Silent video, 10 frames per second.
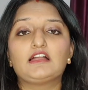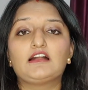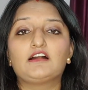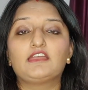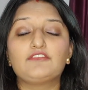
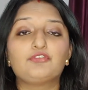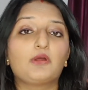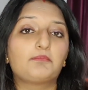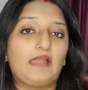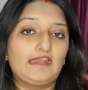If you
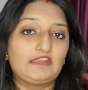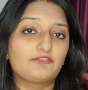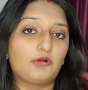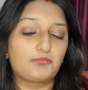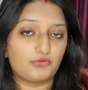are planning
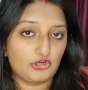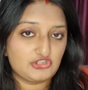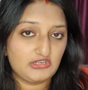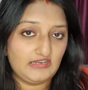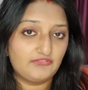for
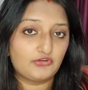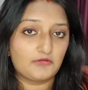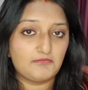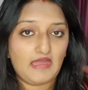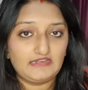progeny, if you're a
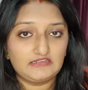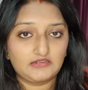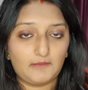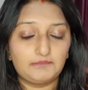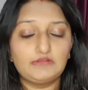married
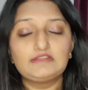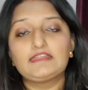couple,